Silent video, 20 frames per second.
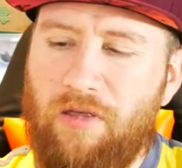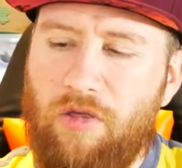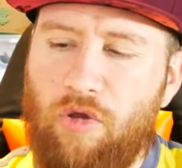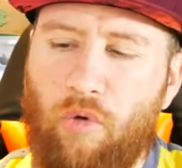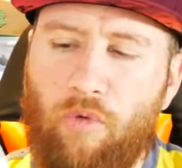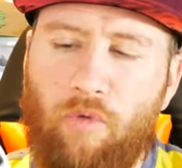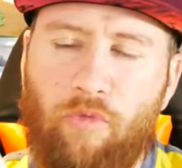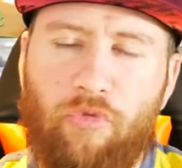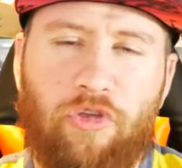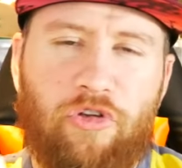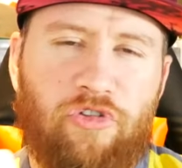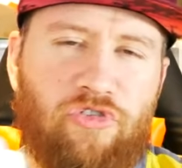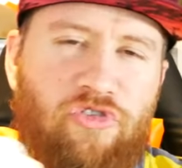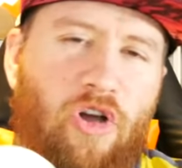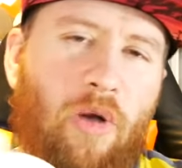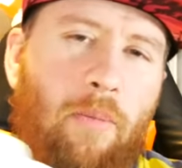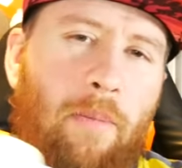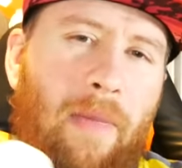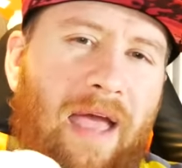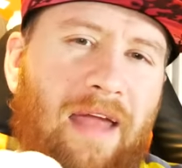
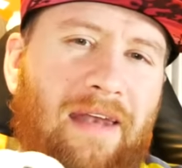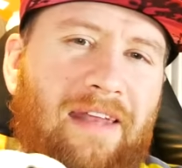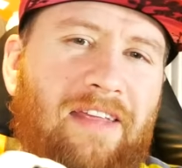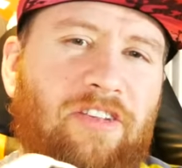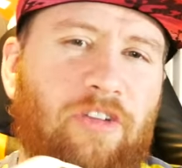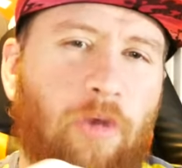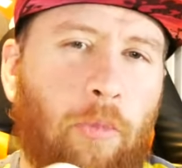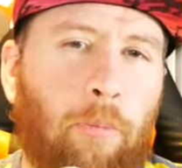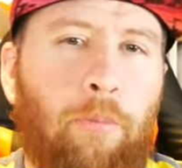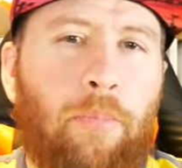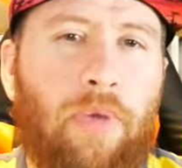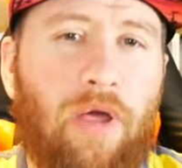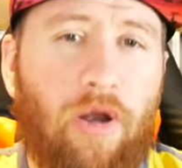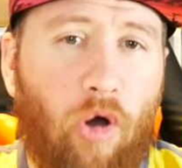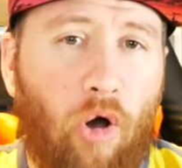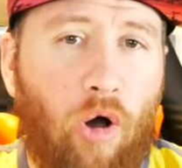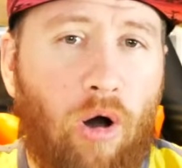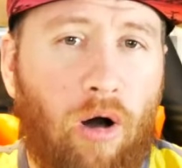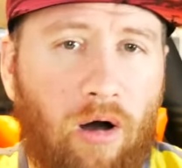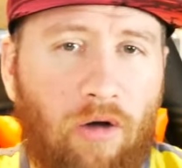Jumpman is a
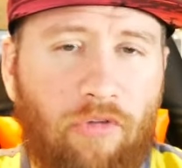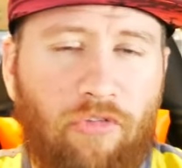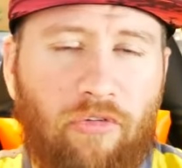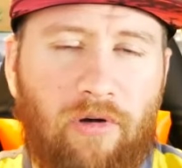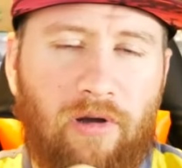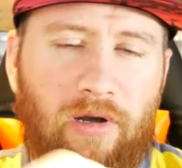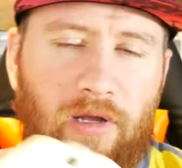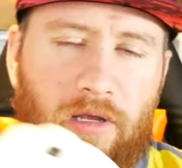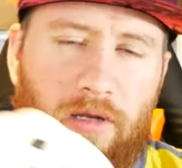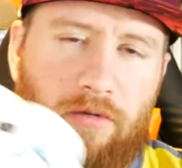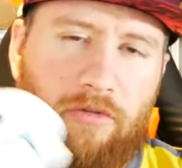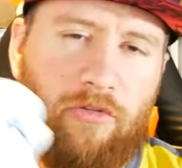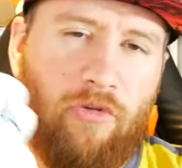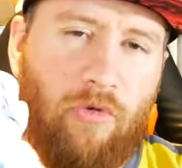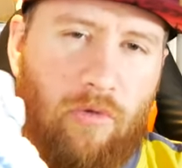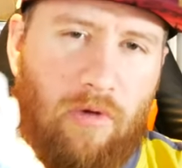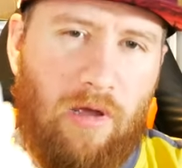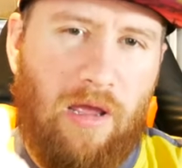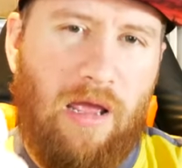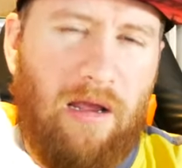bit off on it,
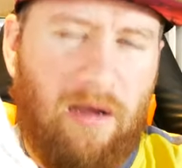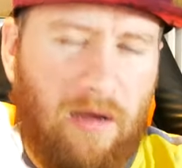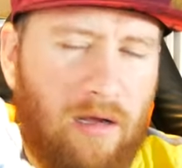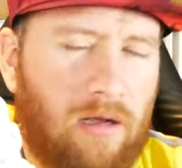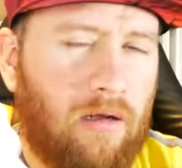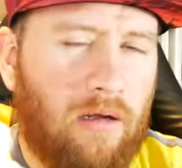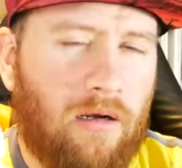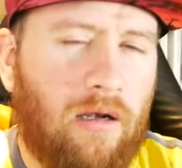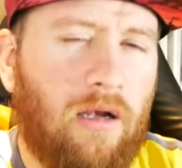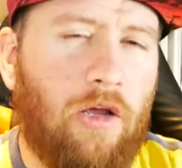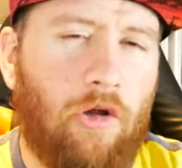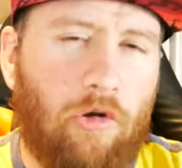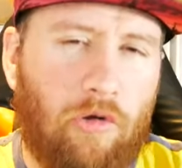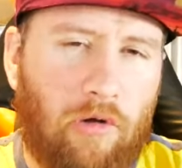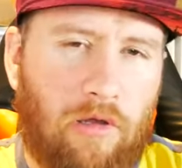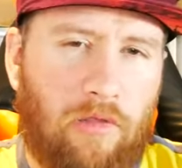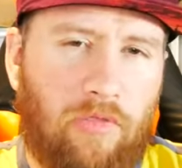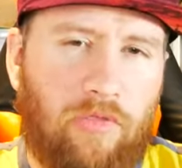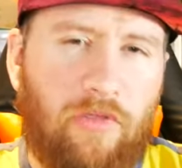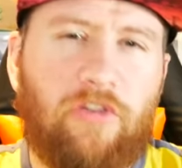so
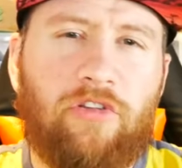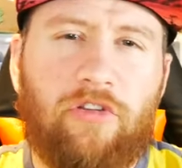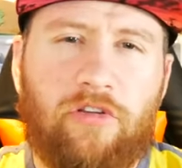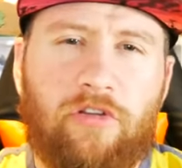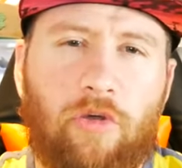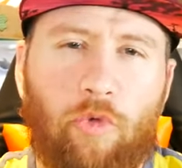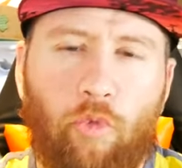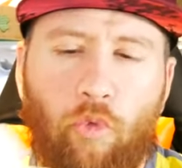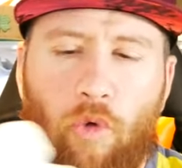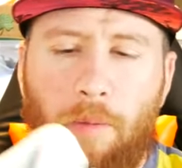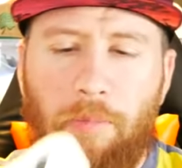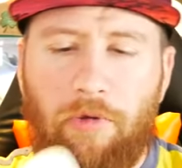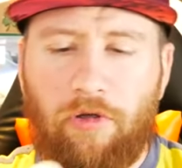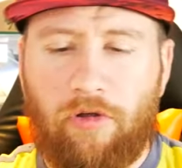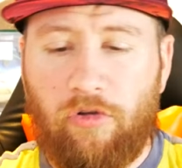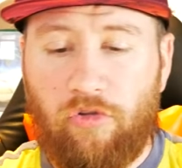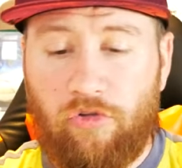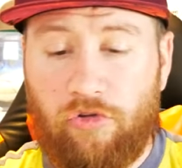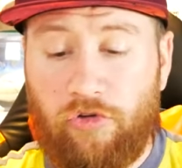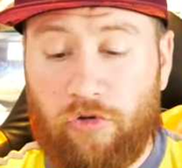clearly this is a
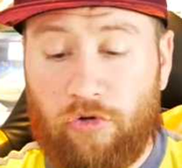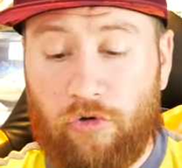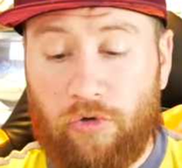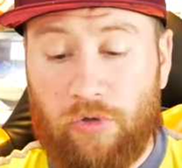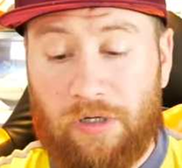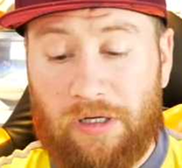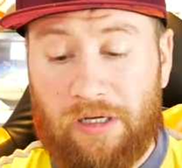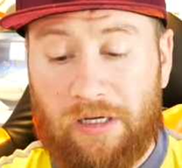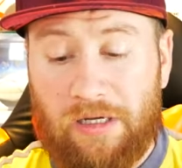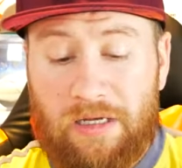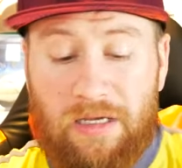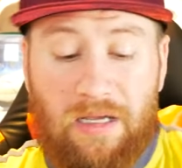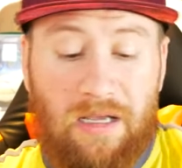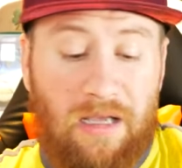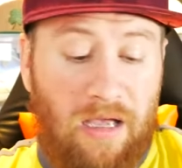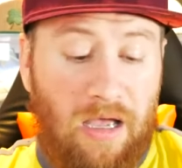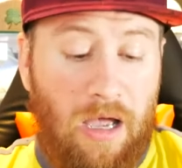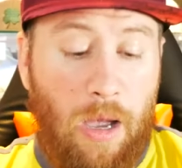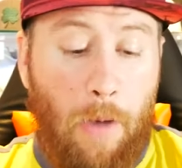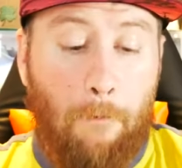replica shoe.
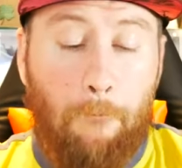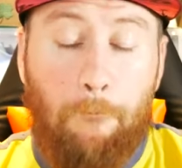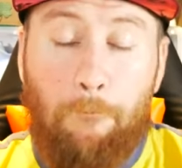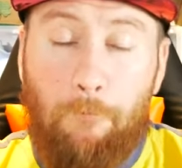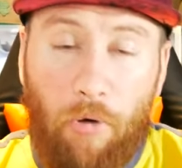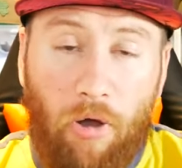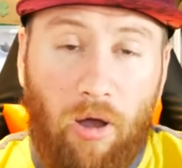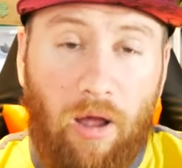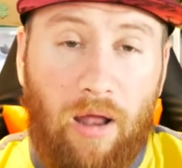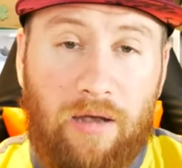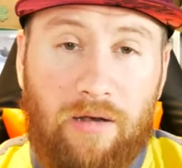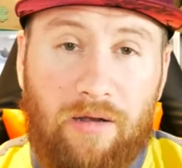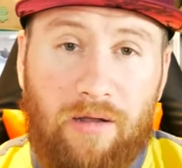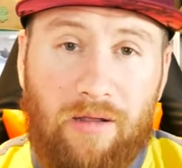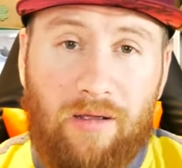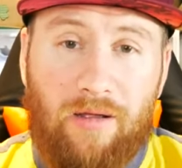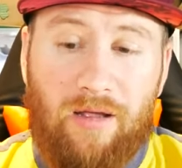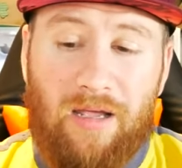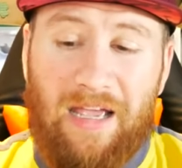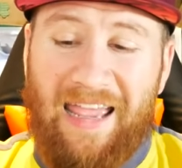But
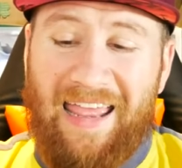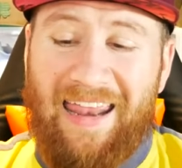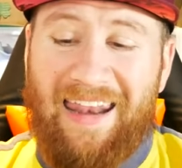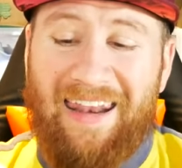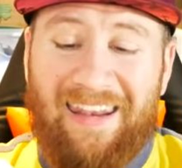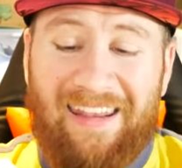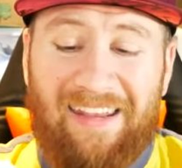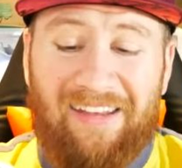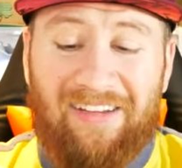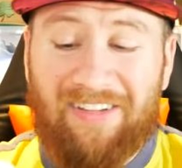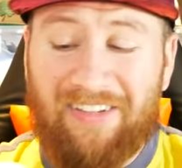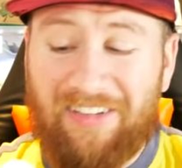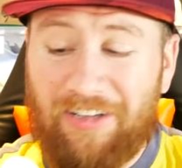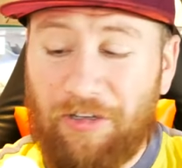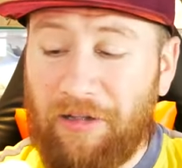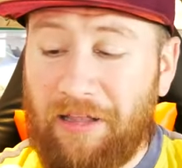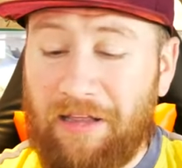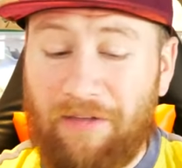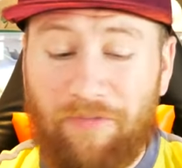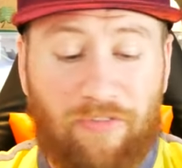it is
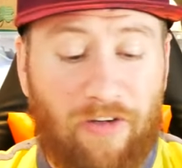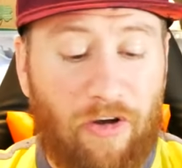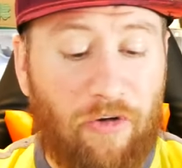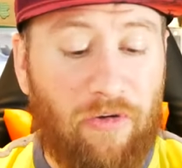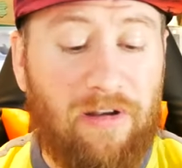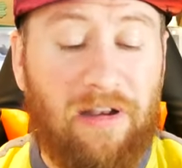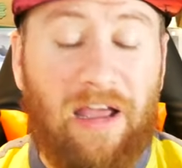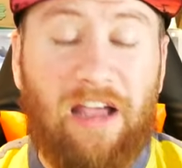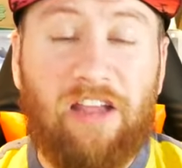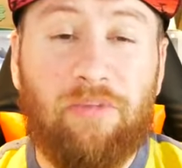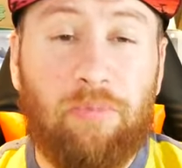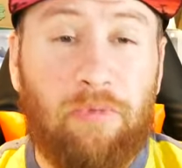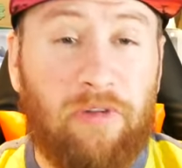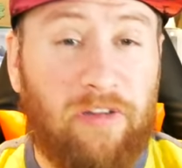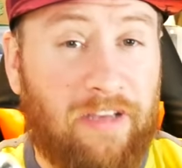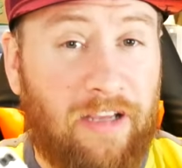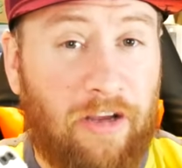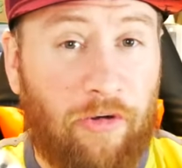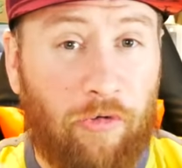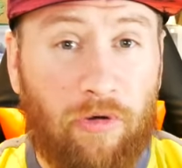still a very nice
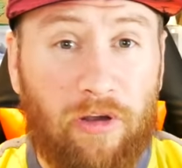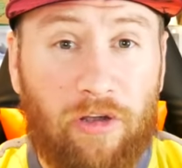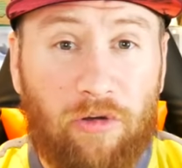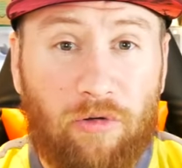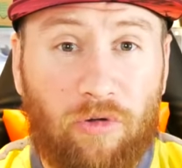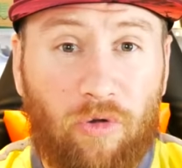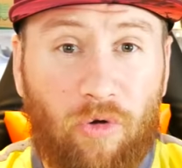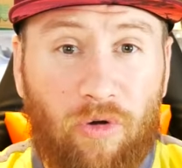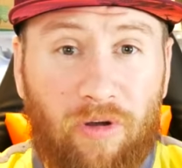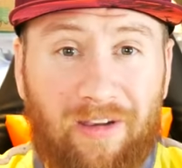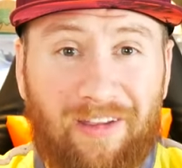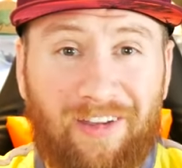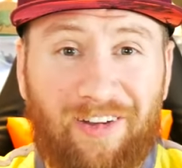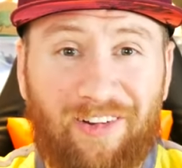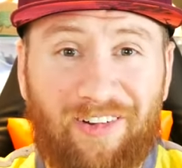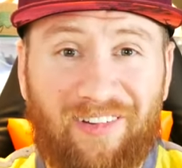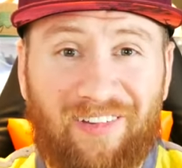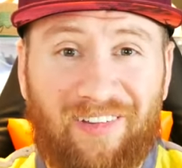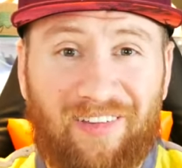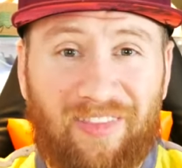material on
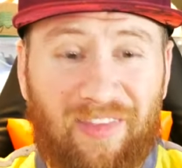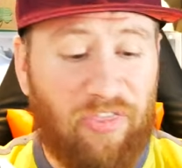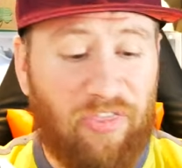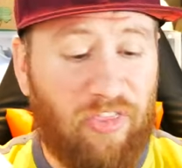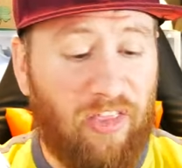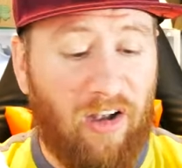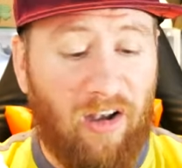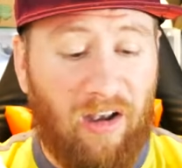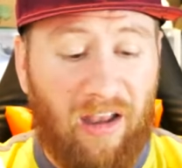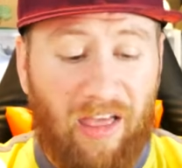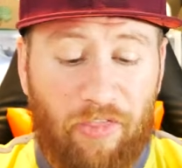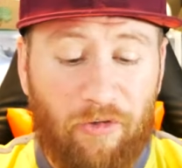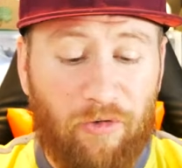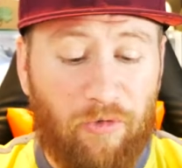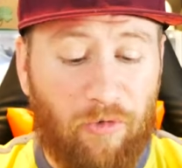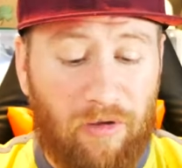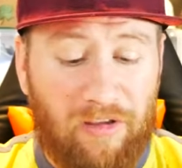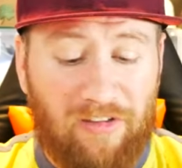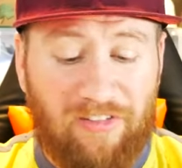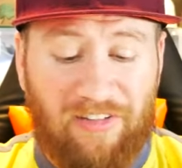here. The
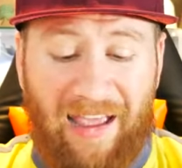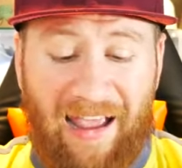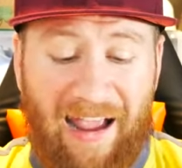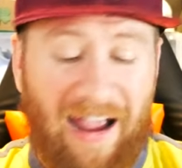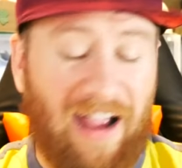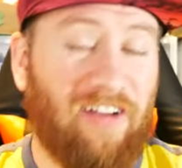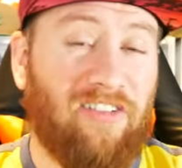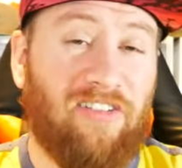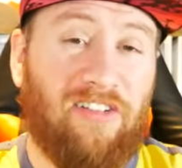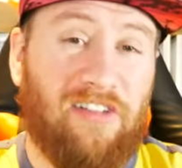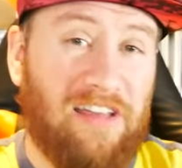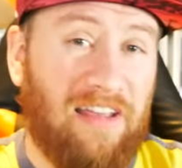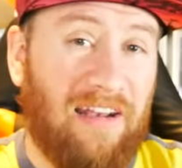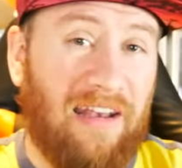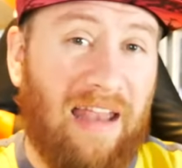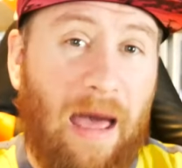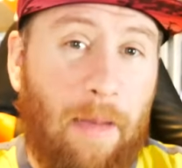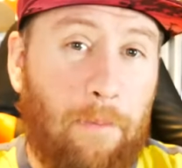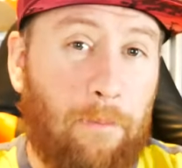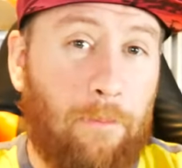leather is actually a
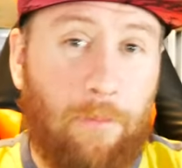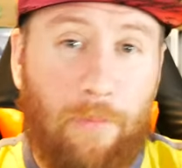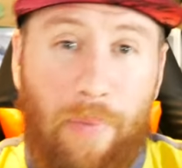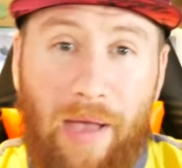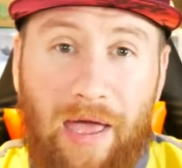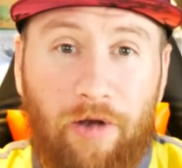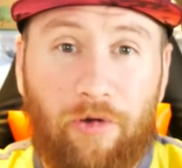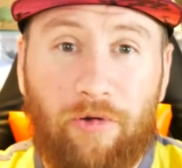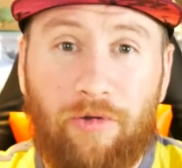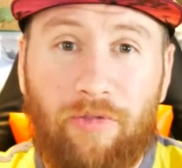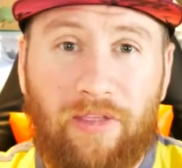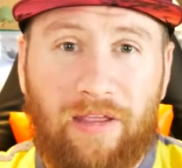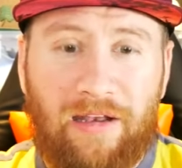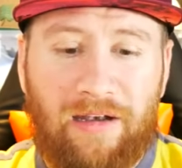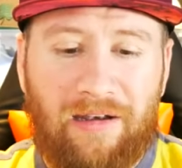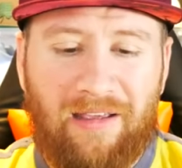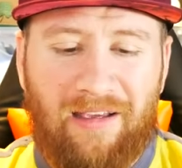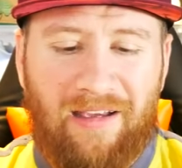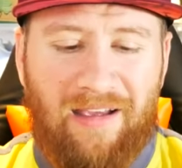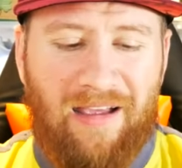lot better
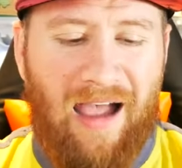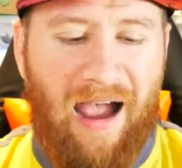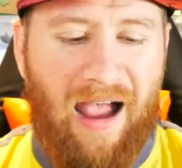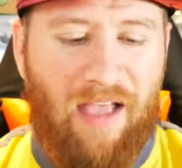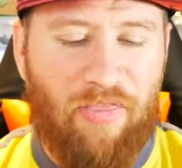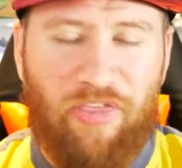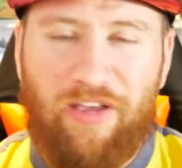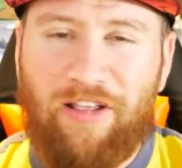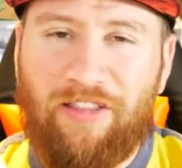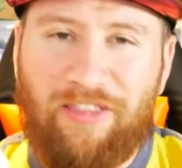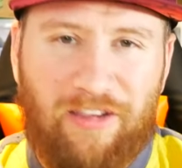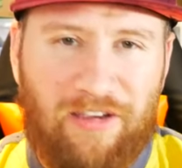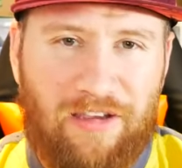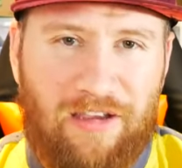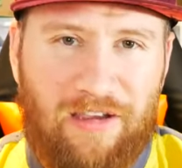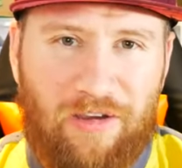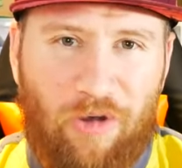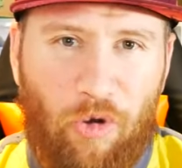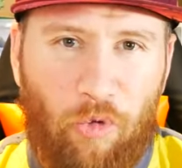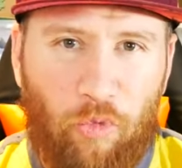than I think
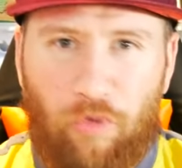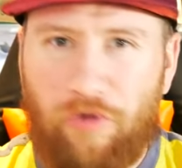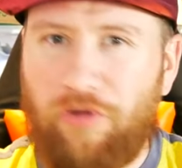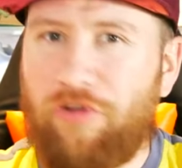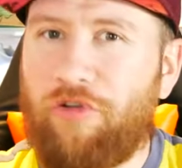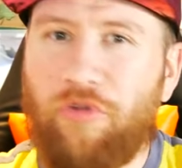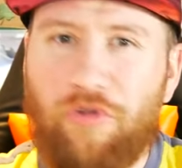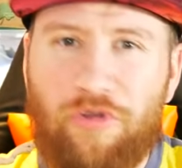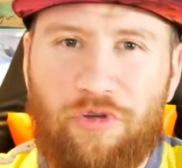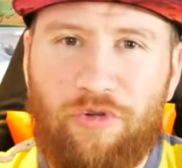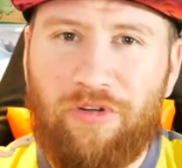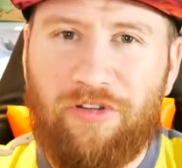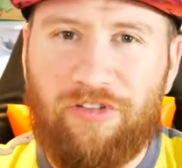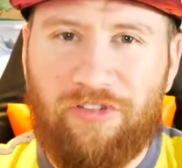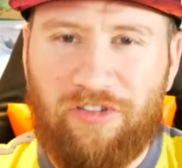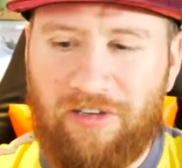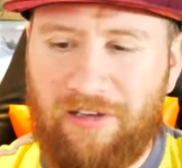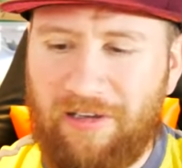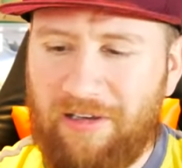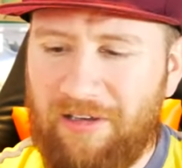the original
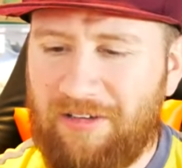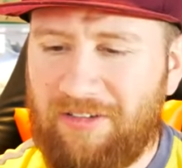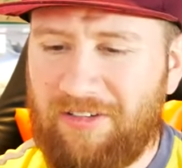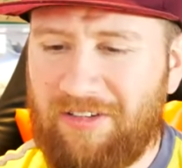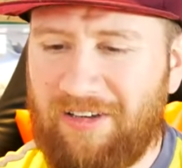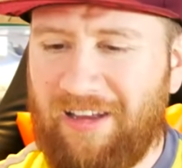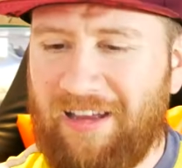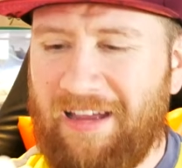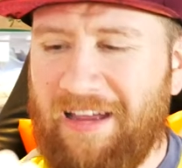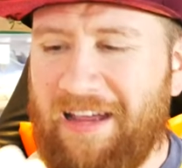UNC is.